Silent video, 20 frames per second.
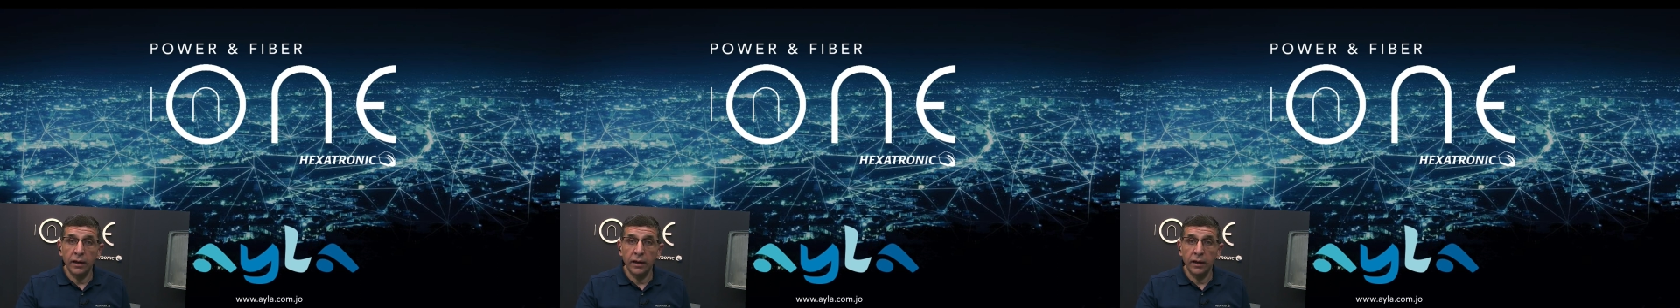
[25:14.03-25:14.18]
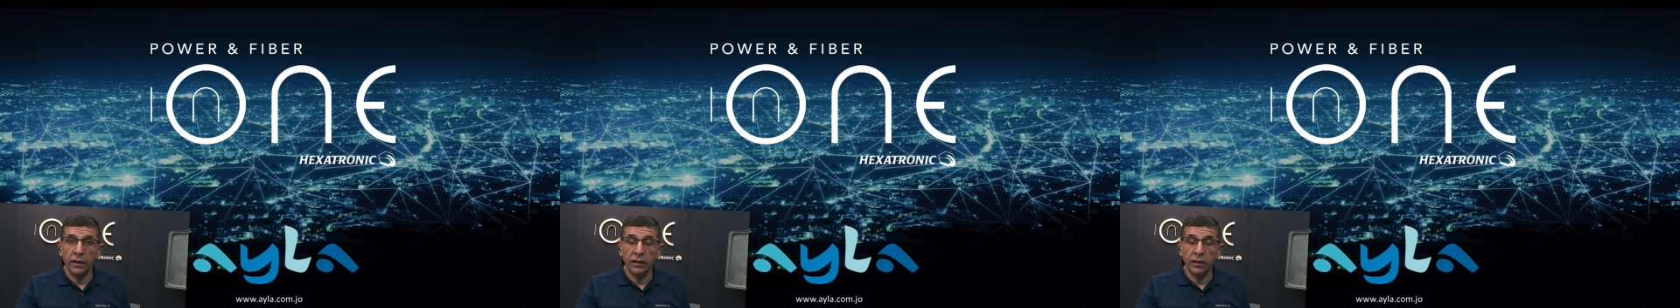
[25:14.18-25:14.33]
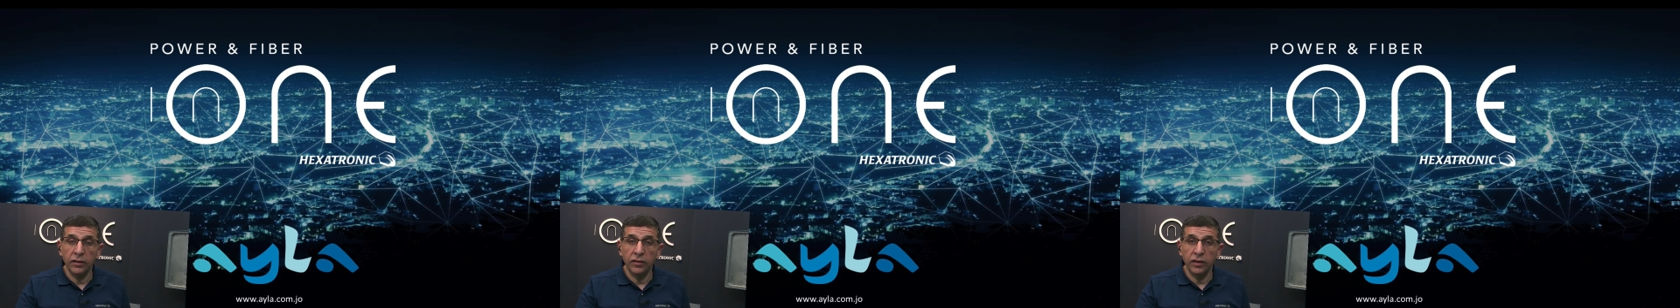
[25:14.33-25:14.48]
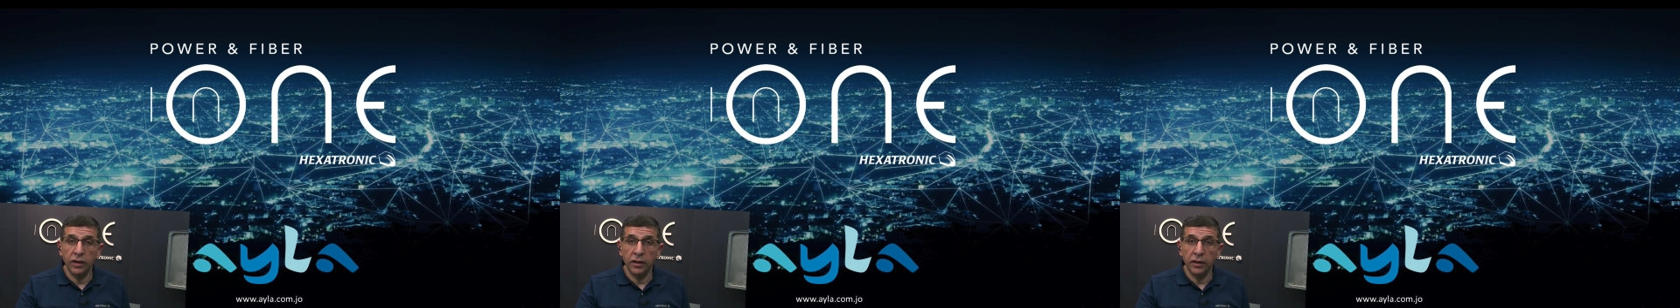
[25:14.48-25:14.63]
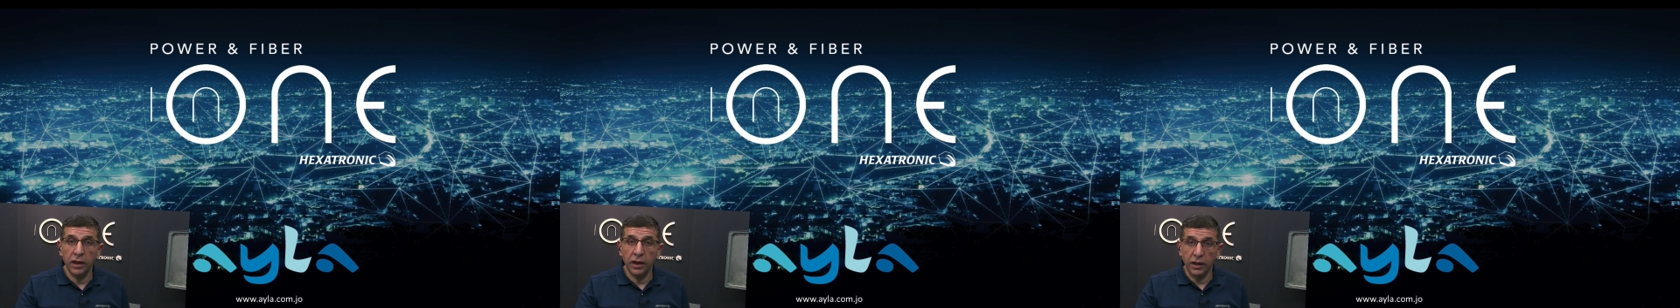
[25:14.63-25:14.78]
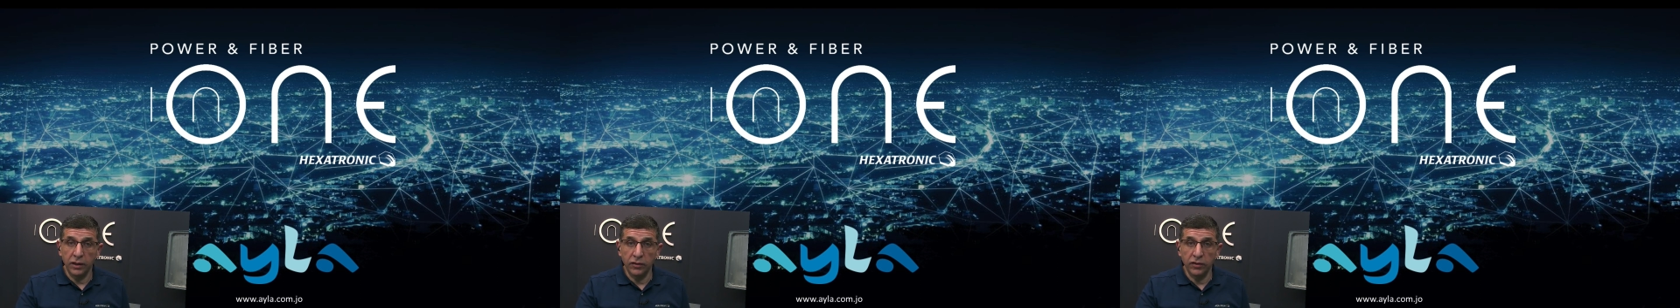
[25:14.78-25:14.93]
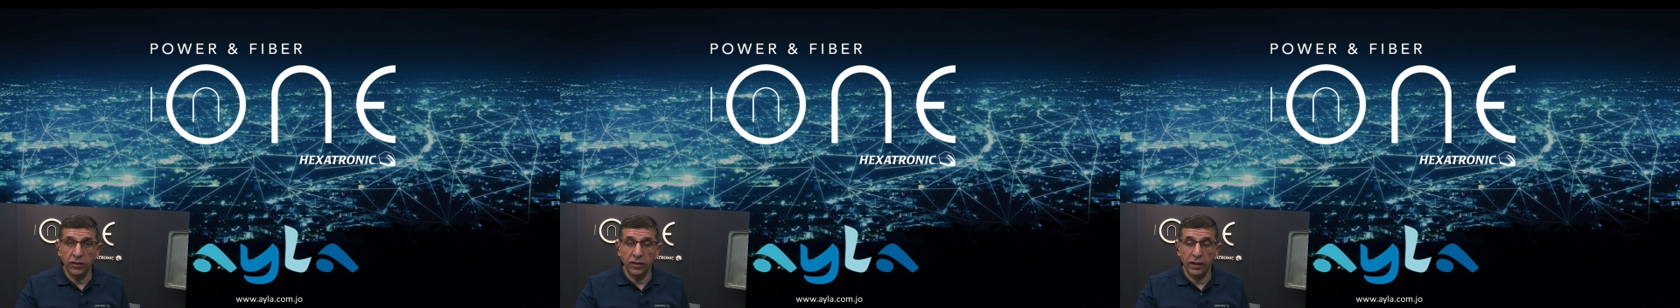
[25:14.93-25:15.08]
It is in the
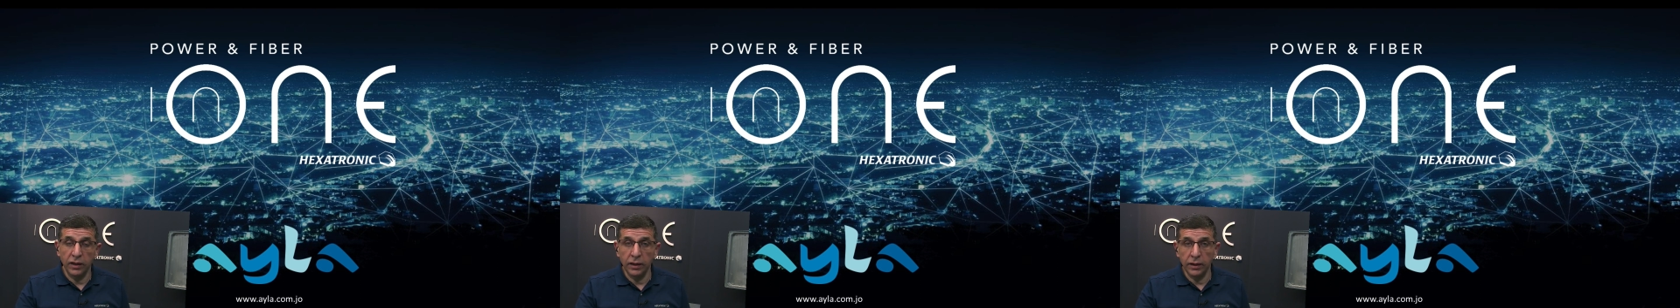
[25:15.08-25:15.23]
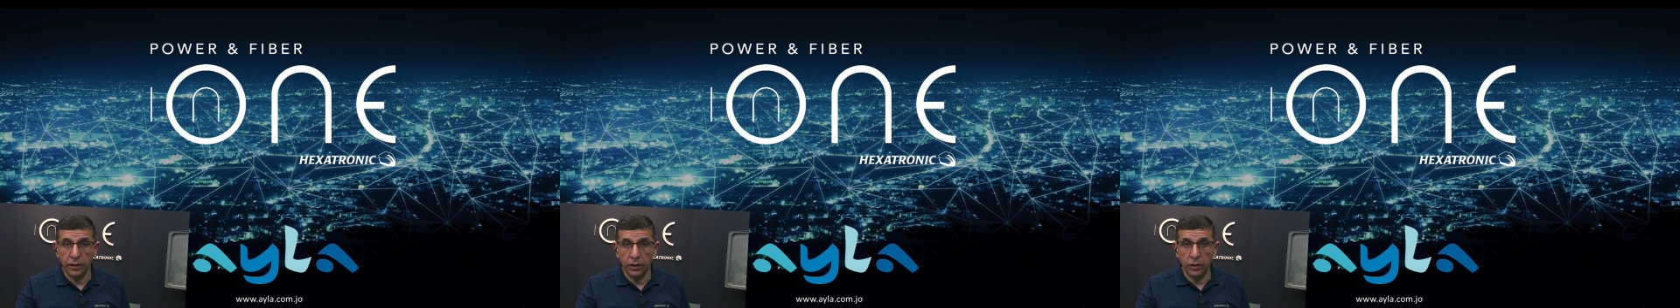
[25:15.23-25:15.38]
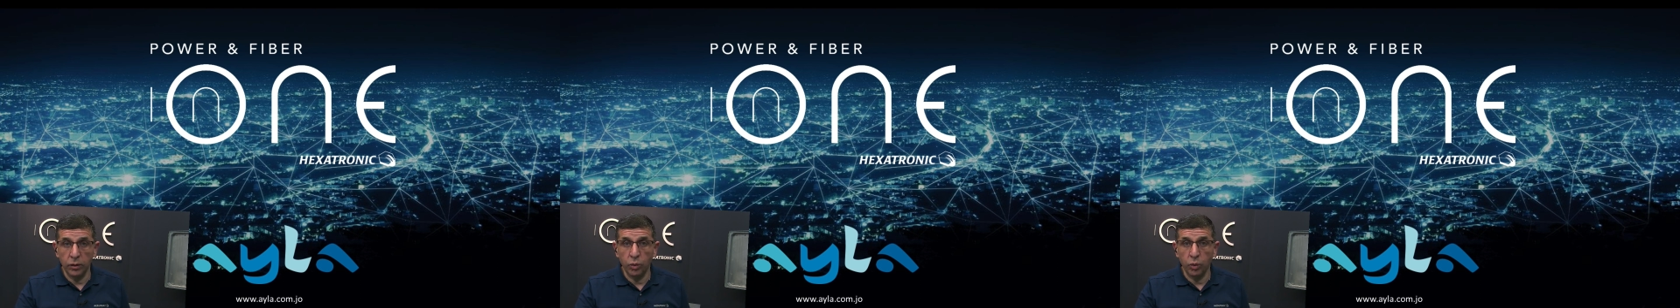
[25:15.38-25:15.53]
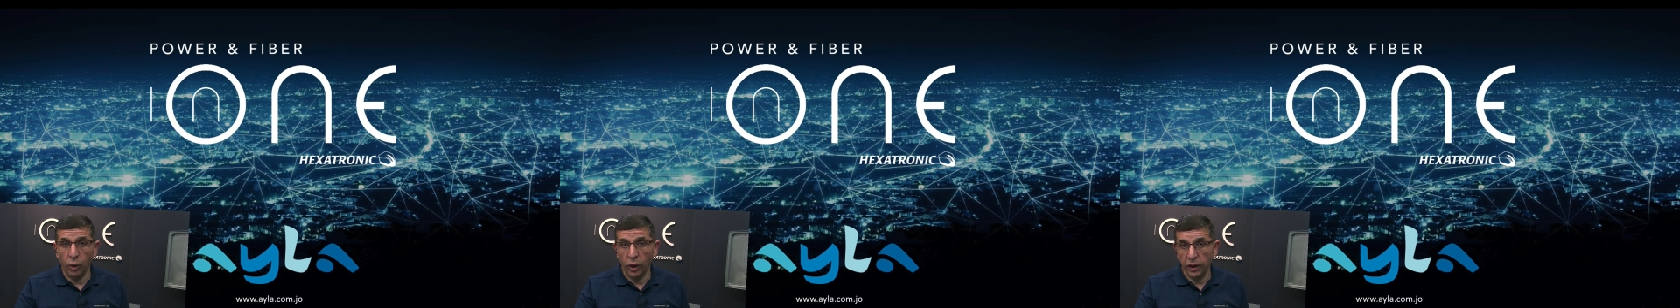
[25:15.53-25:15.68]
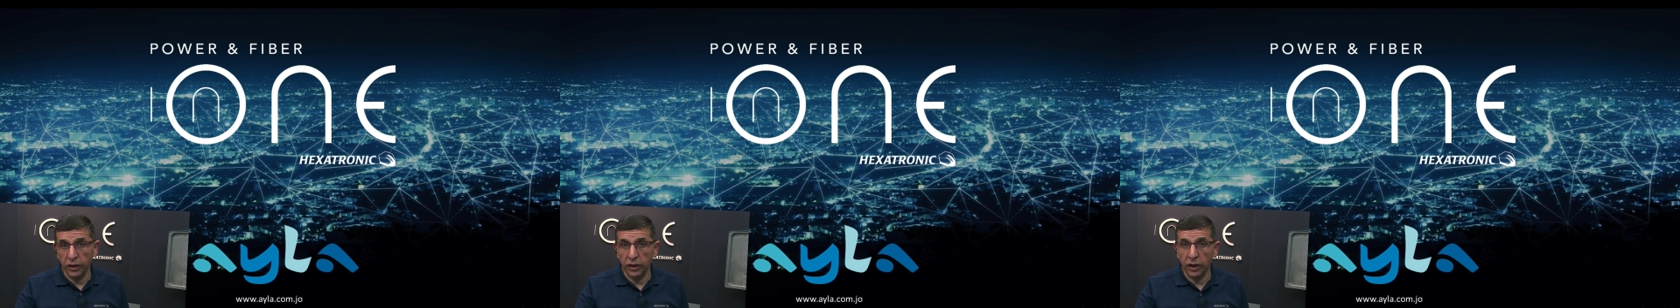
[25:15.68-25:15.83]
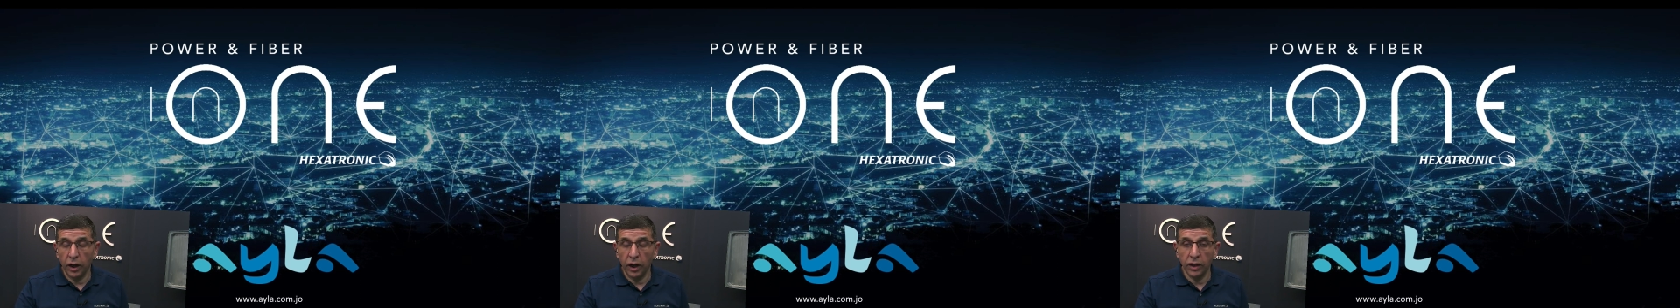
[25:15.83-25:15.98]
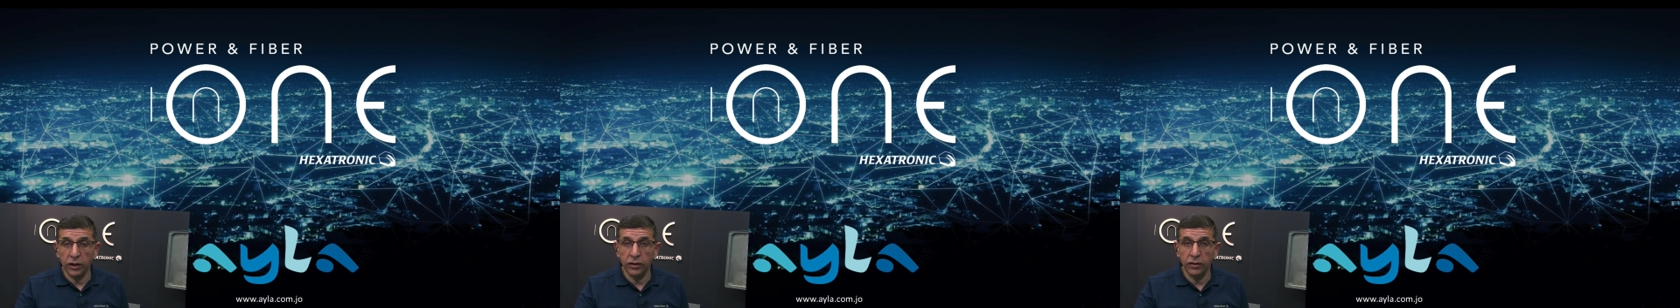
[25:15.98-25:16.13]
Red Sea, quite a
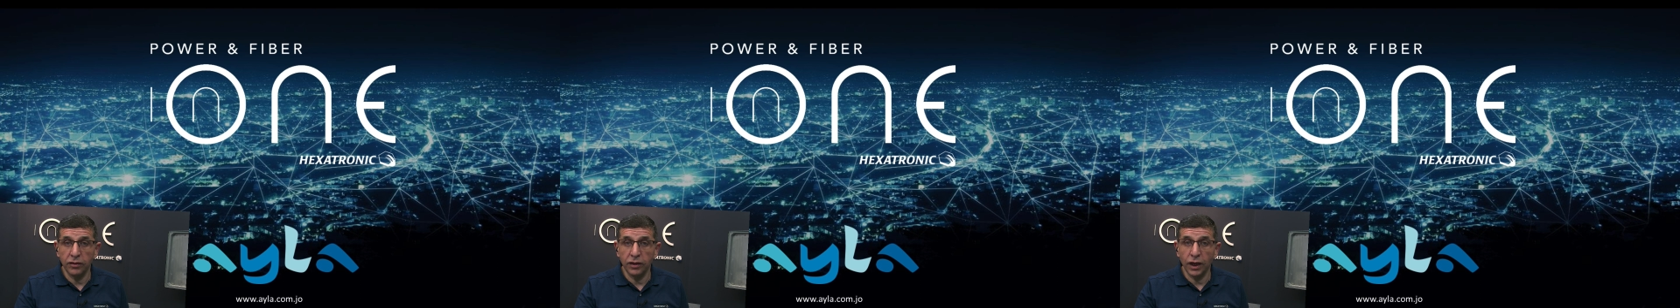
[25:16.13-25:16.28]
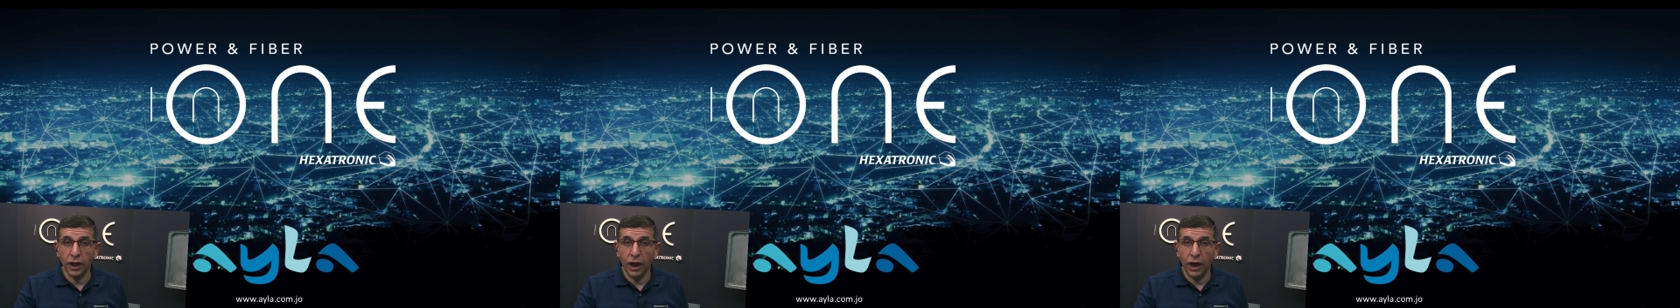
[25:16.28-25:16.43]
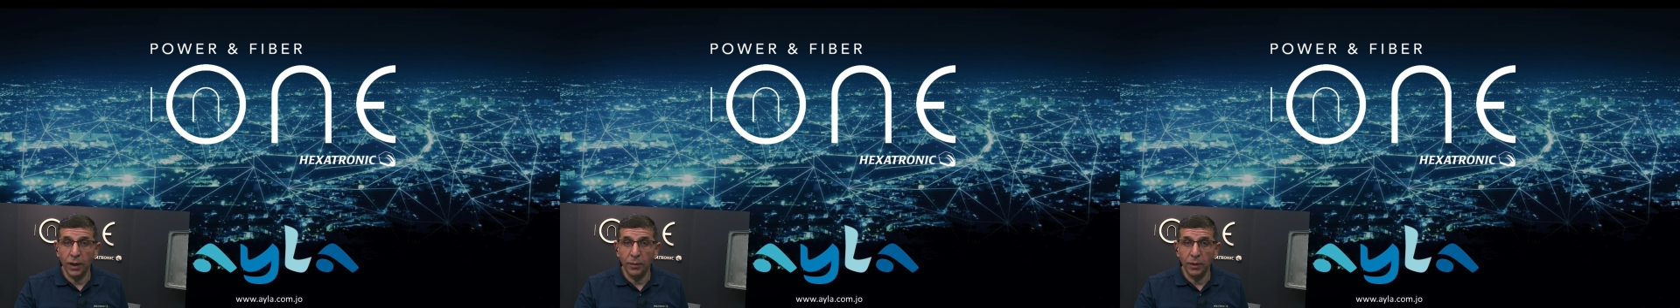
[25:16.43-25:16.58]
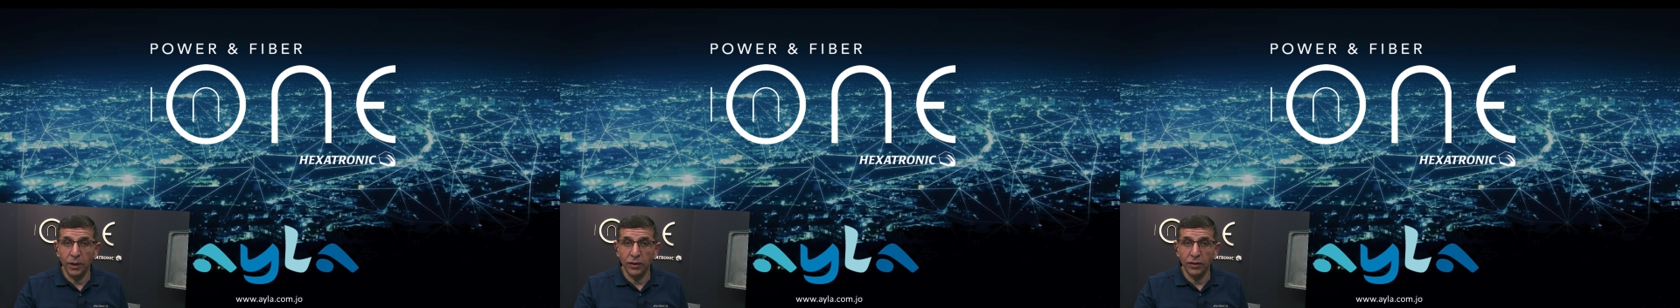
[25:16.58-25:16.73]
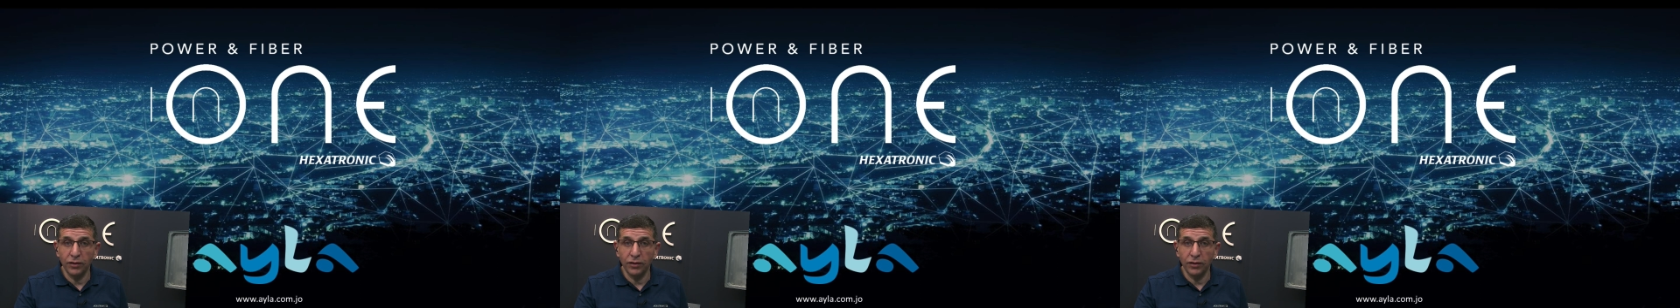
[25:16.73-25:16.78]
hot climate.